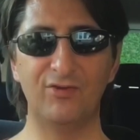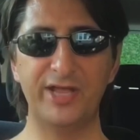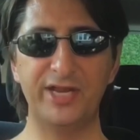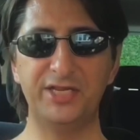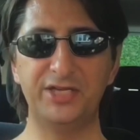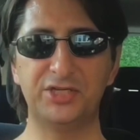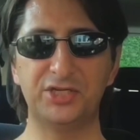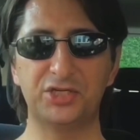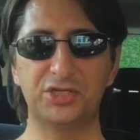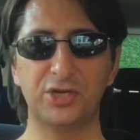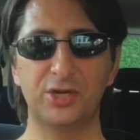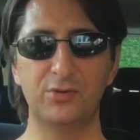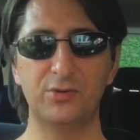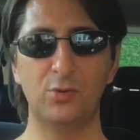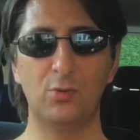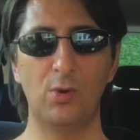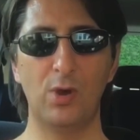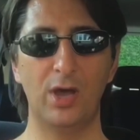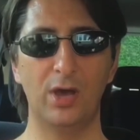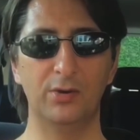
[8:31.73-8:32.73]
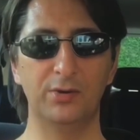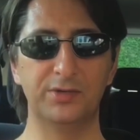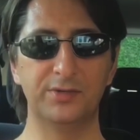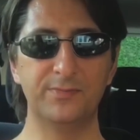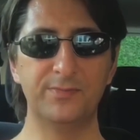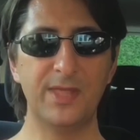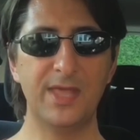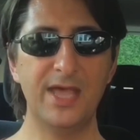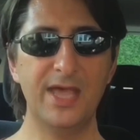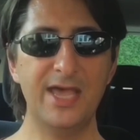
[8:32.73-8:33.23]
ready to show the world.
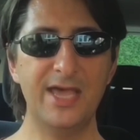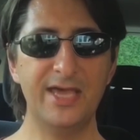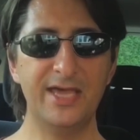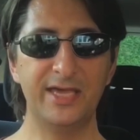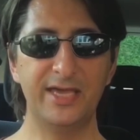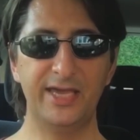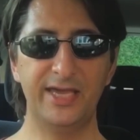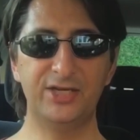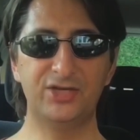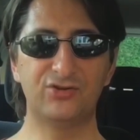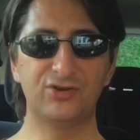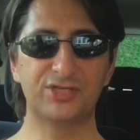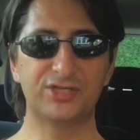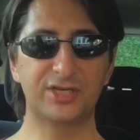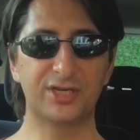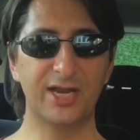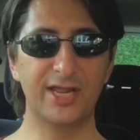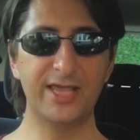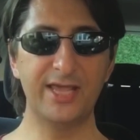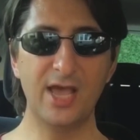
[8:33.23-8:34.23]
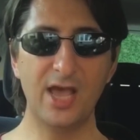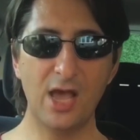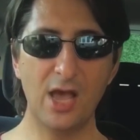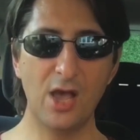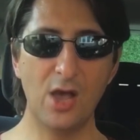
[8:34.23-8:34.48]
Interestingly,